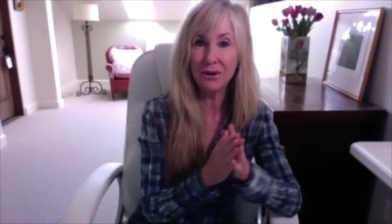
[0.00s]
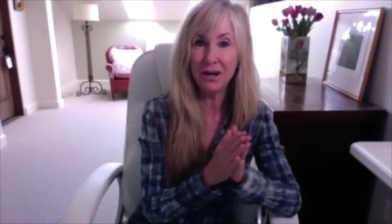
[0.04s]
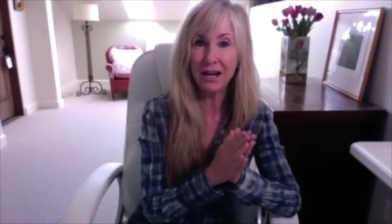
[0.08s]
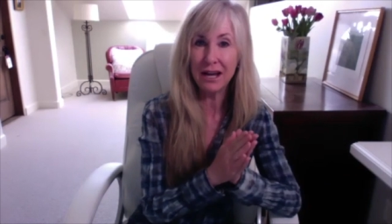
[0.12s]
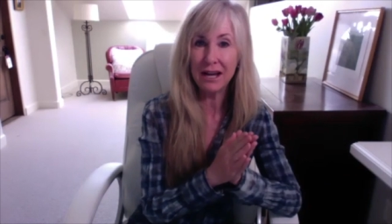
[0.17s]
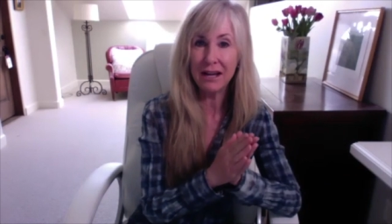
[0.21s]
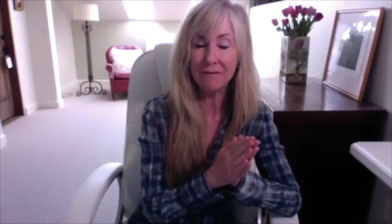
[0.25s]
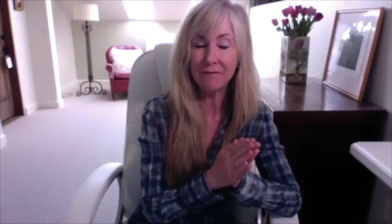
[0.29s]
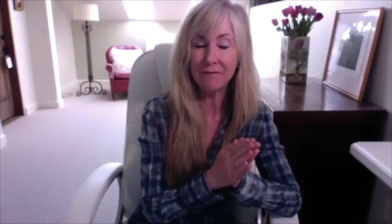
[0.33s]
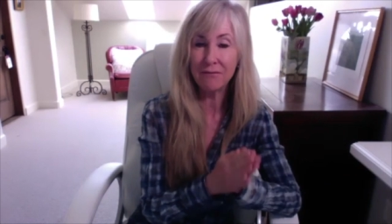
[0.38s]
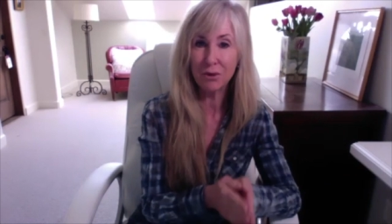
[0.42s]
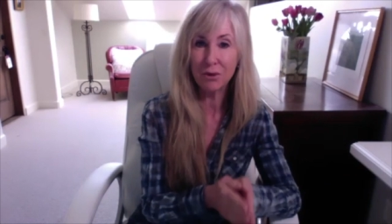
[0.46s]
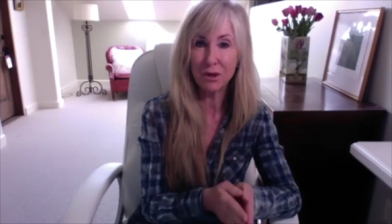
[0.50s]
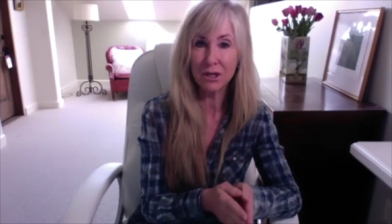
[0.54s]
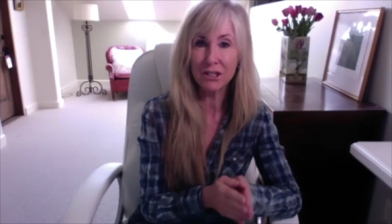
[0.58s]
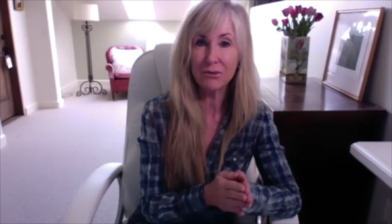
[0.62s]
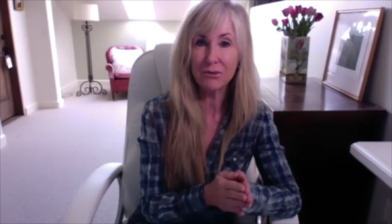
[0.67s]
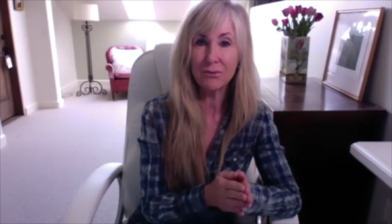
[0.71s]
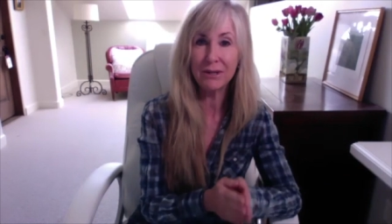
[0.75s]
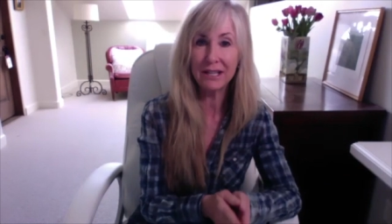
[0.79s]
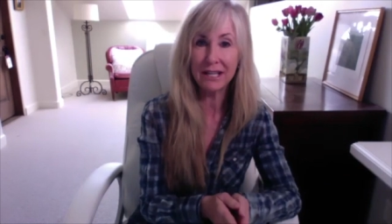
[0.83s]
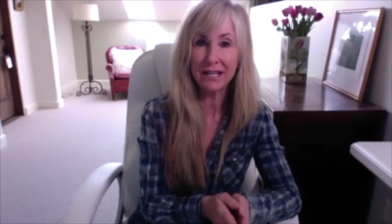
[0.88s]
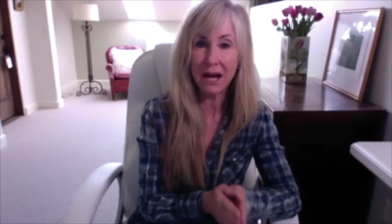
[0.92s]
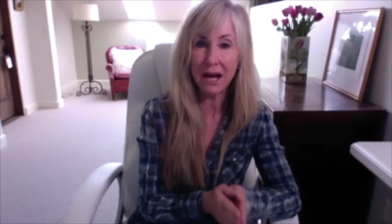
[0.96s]
have worked
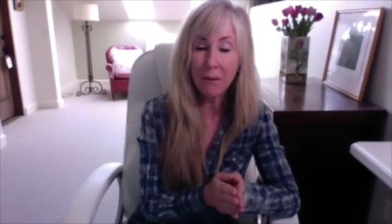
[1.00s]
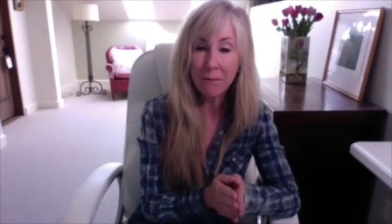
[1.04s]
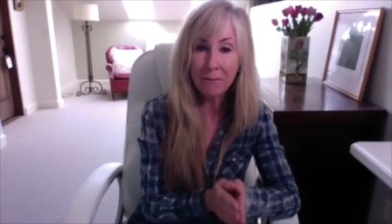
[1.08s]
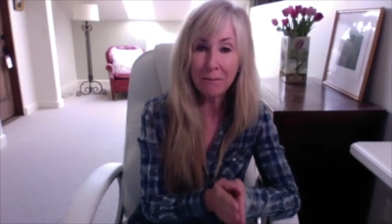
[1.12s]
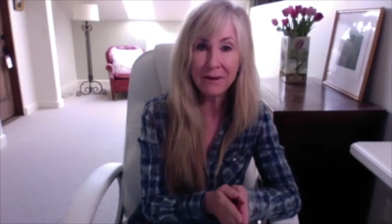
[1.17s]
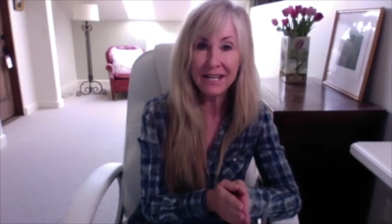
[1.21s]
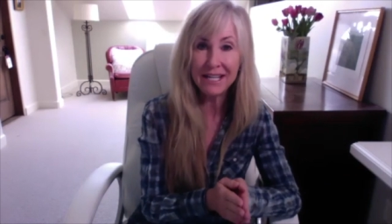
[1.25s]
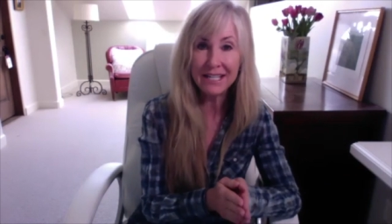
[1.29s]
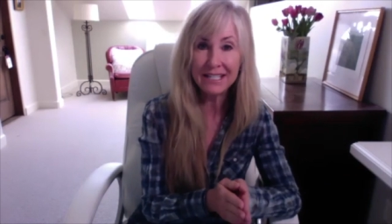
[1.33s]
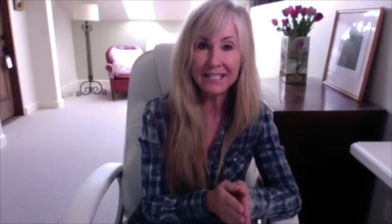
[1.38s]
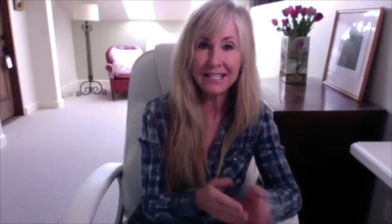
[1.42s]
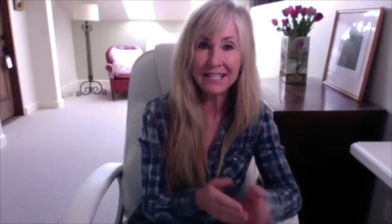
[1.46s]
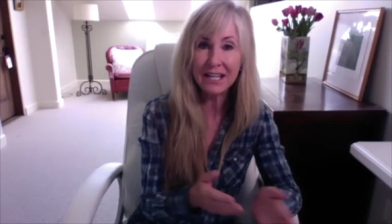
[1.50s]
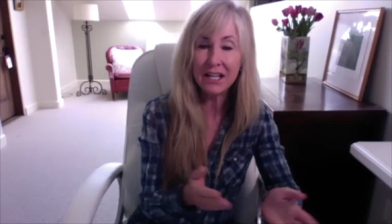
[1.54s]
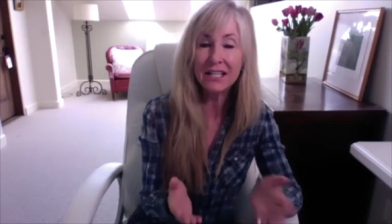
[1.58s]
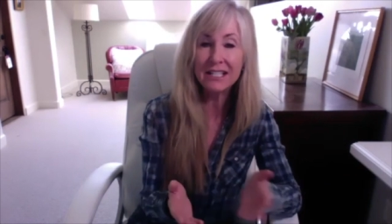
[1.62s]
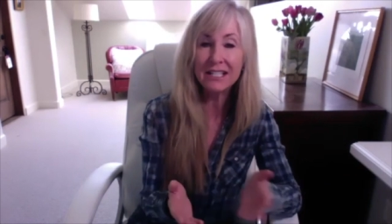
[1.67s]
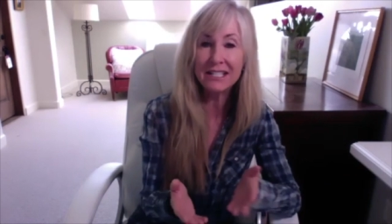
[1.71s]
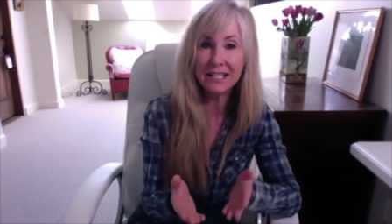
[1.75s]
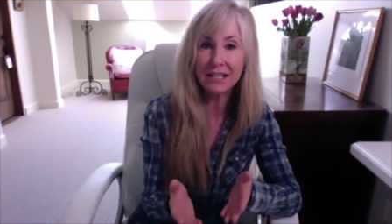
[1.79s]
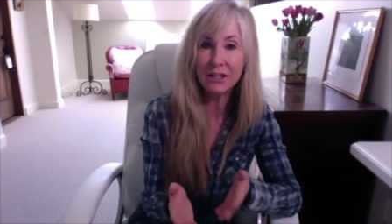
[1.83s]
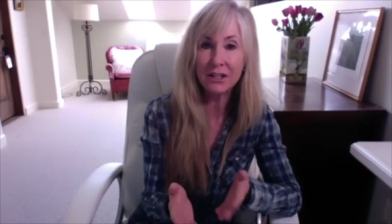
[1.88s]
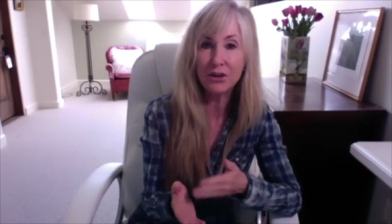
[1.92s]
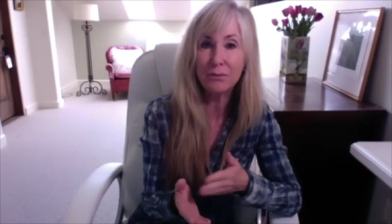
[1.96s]
with companies. Tell us
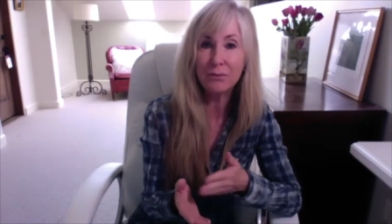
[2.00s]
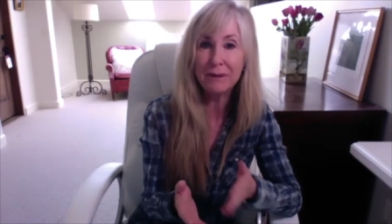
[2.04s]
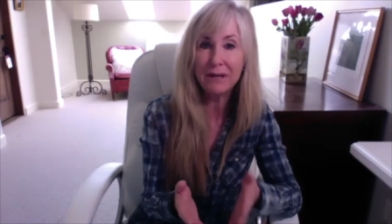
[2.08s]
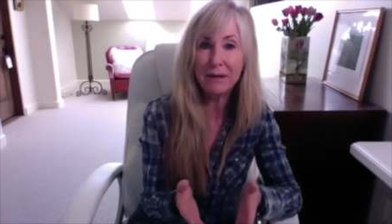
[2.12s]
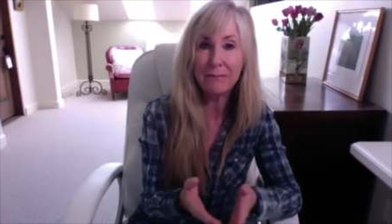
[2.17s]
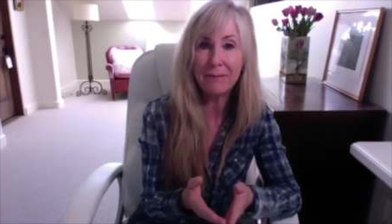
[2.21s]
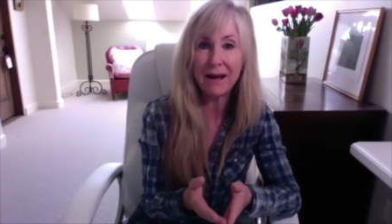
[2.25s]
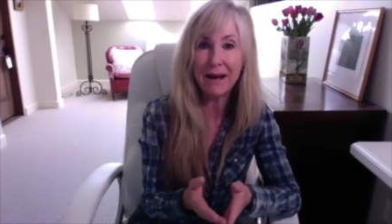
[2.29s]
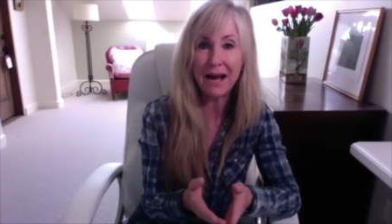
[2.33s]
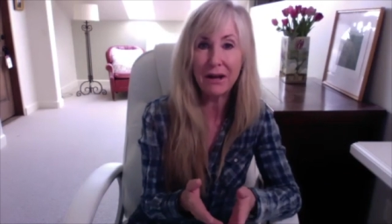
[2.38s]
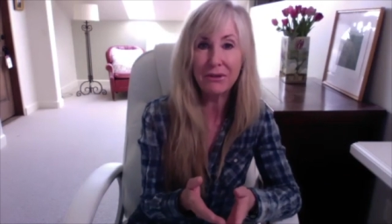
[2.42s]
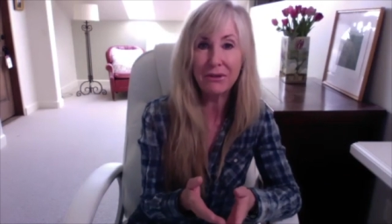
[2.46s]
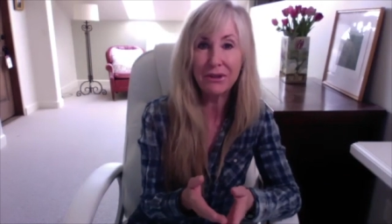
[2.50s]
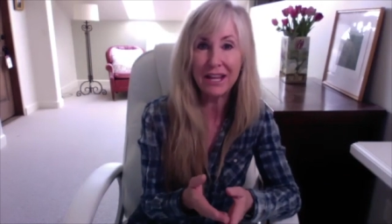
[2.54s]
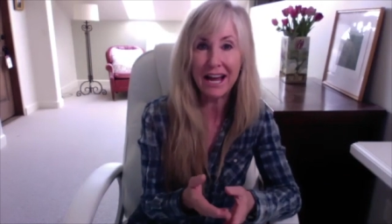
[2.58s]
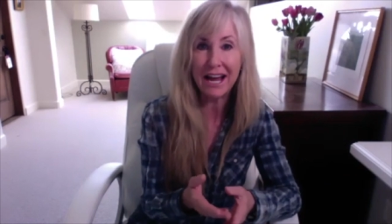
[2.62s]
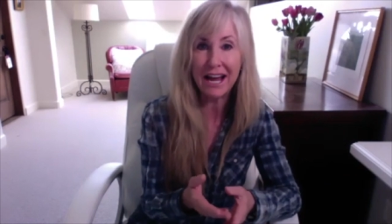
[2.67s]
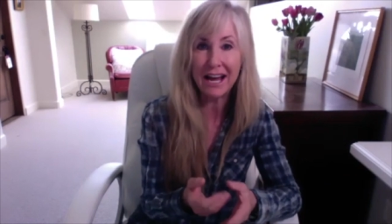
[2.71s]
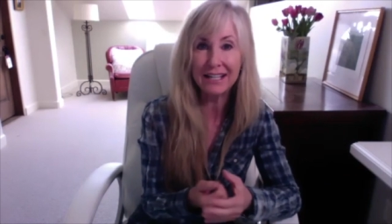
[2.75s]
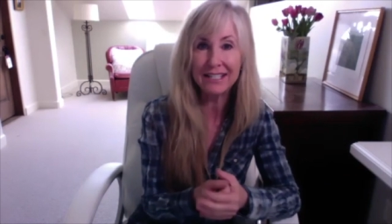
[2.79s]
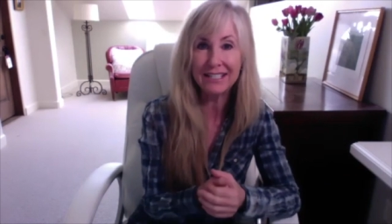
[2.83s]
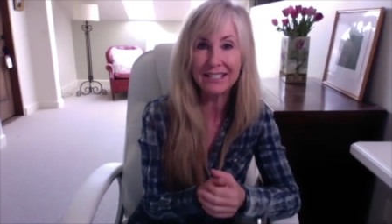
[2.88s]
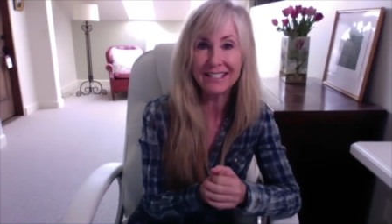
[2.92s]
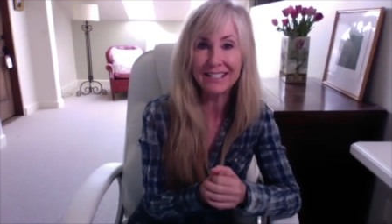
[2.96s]
a little bit about
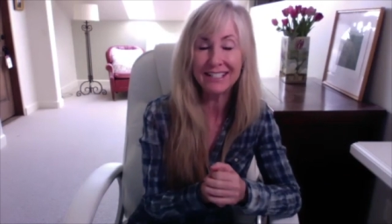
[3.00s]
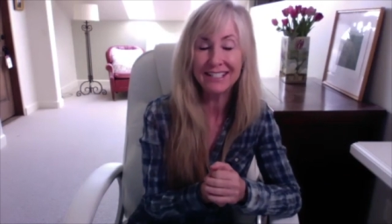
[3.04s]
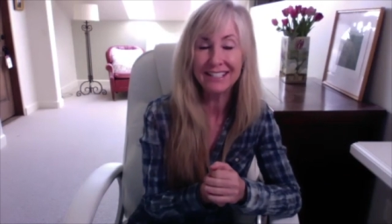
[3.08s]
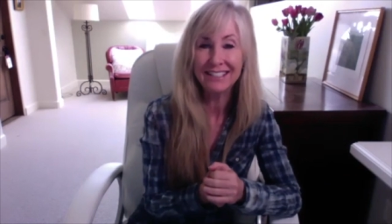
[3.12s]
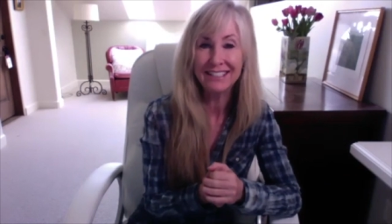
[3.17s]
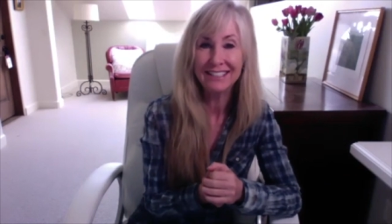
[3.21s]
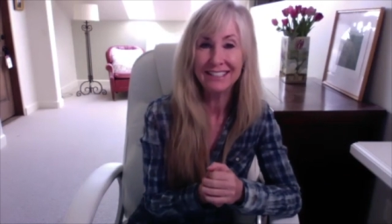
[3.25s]
that.